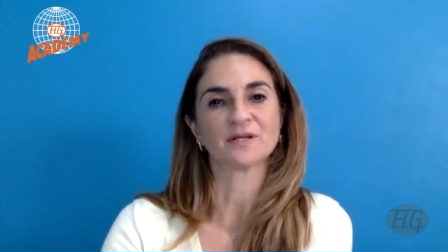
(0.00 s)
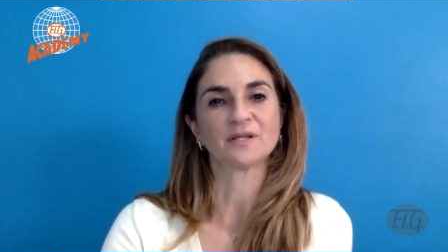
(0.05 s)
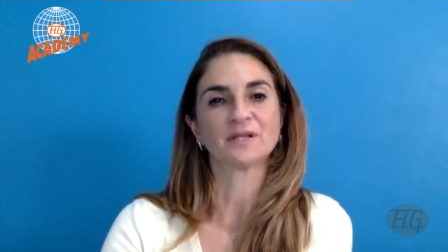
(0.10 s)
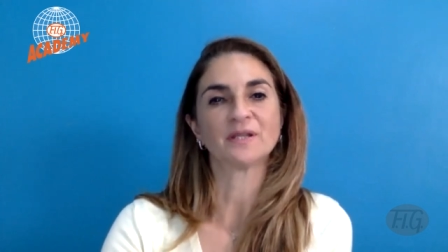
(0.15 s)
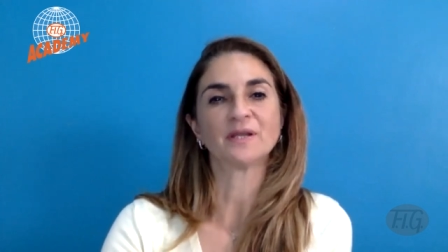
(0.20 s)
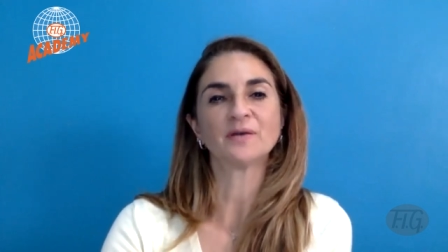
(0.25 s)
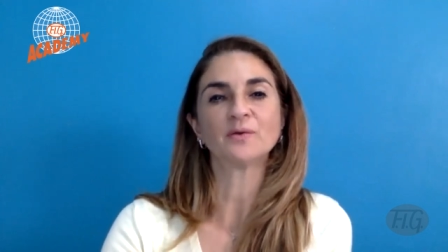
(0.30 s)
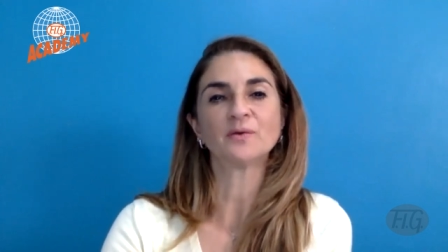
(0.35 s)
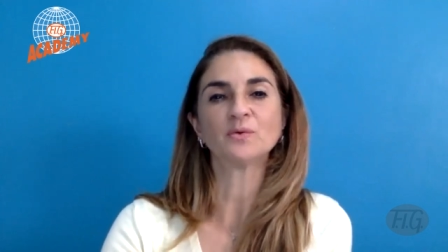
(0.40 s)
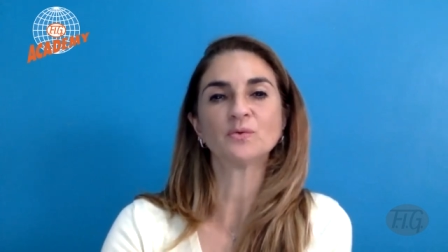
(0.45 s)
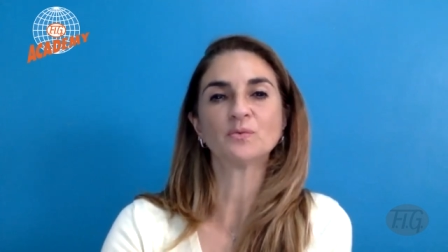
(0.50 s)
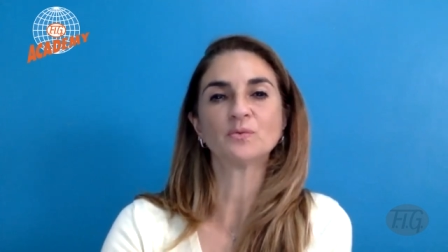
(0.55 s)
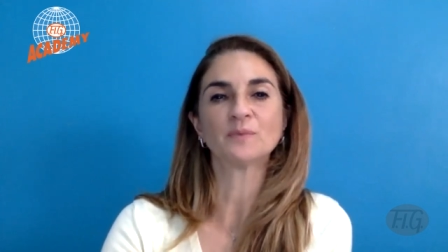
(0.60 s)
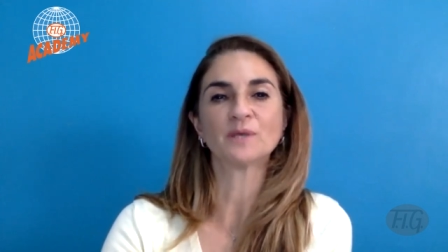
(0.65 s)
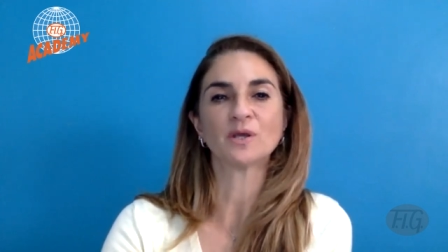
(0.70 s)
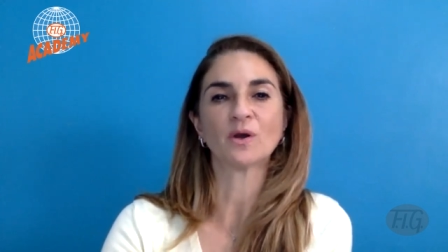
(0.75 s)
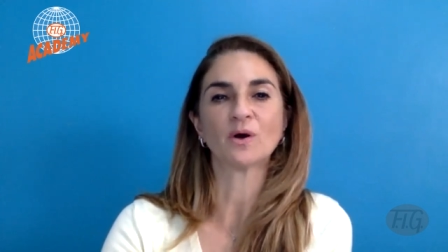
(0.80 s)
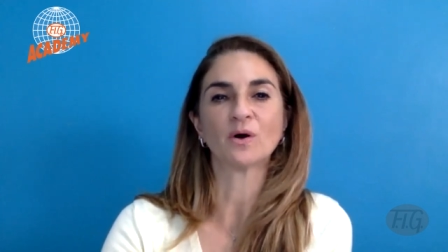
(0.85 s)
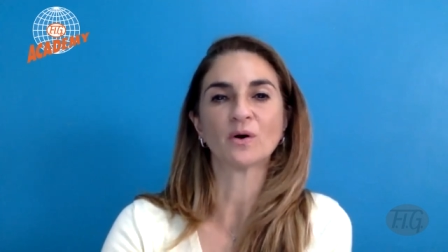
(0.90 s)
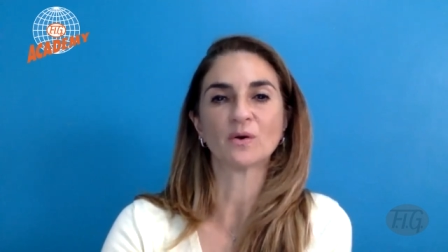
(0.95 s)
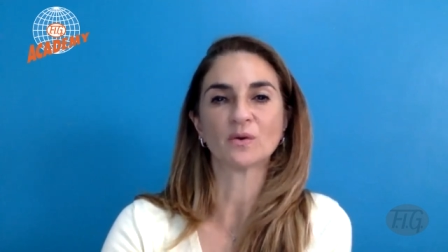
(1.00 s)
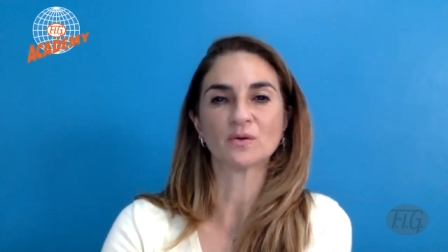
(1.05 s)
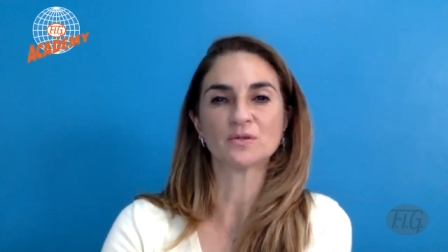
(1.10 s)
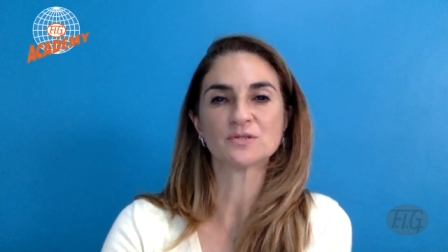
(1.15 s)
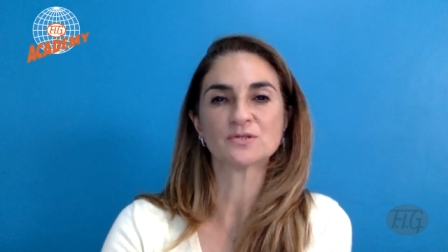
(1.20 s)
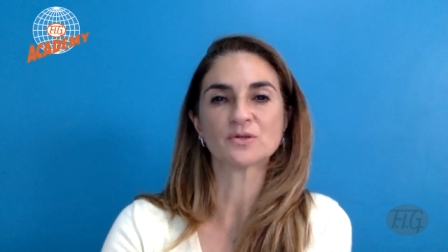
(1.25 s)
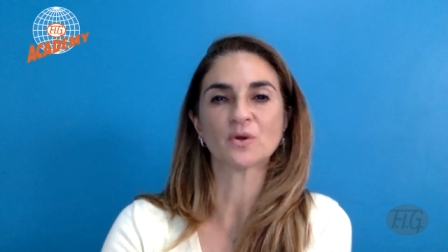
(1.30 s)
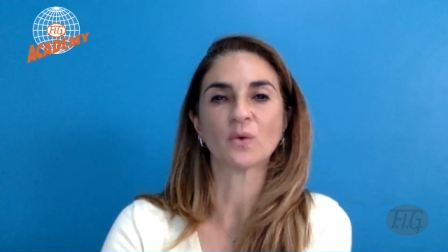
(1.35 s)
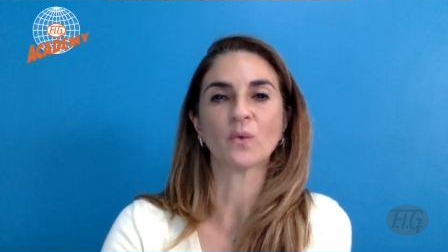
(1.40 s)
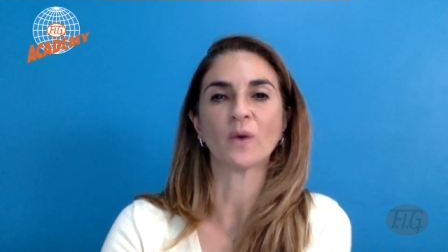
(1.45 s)
There could be
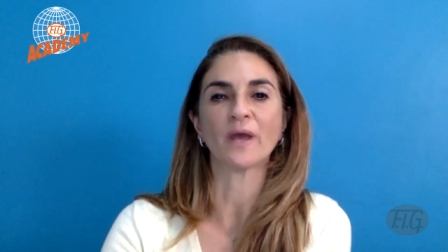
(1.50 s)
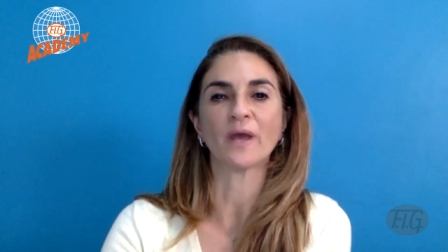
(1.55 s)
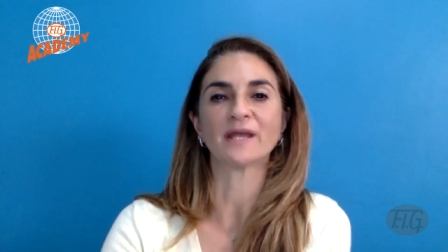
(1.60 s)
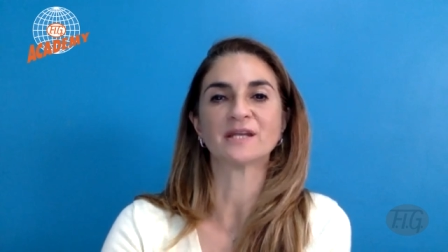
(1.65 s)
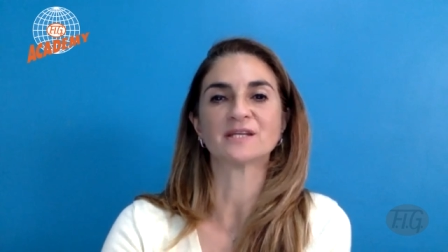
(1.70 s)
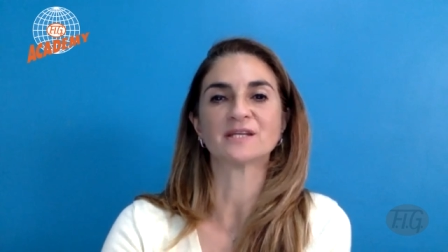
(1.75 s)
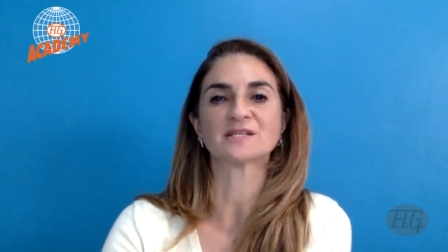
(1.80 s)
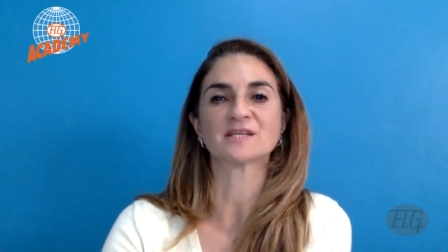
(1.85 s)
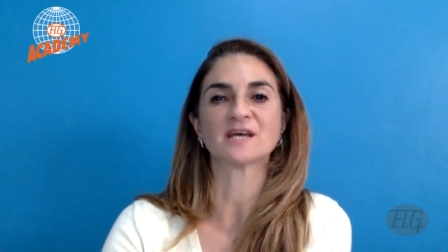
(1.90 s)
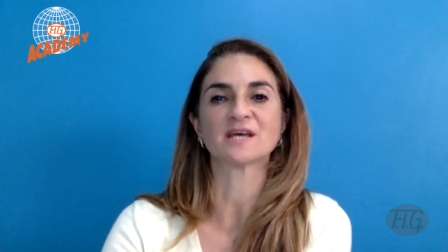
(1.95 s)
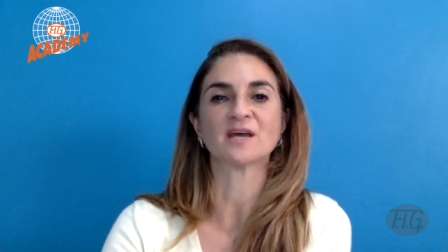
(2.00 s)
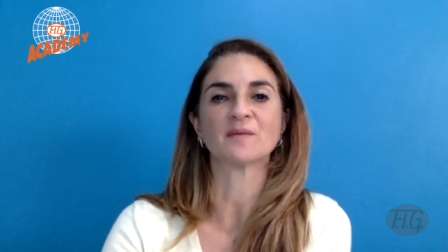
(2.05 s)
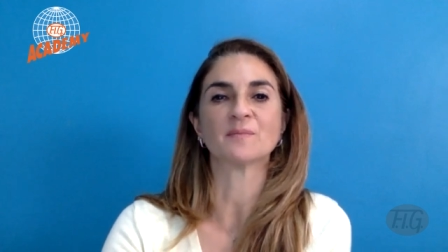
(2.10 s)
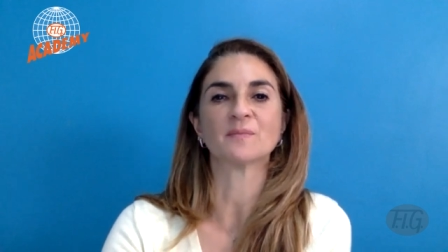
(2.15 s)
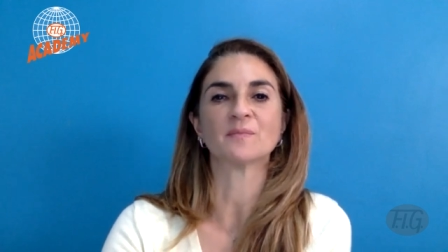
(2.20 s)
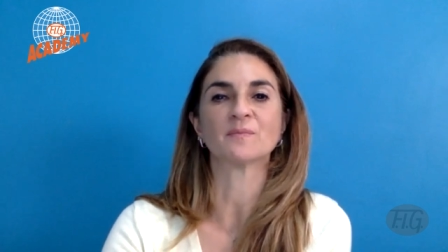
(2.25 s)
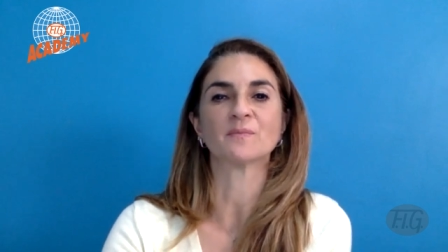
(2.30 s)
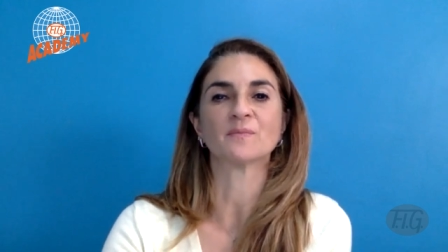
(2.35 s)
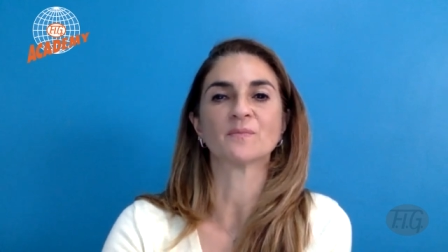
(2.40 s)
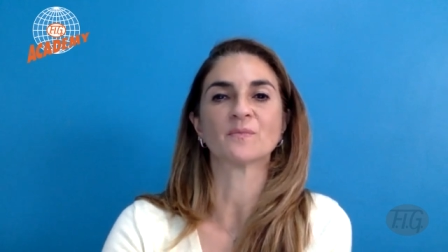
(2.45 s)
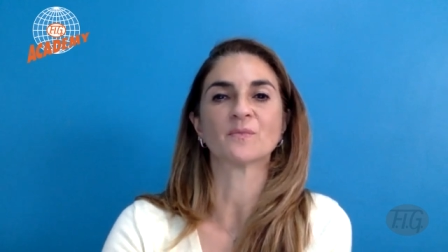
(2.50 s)
also any time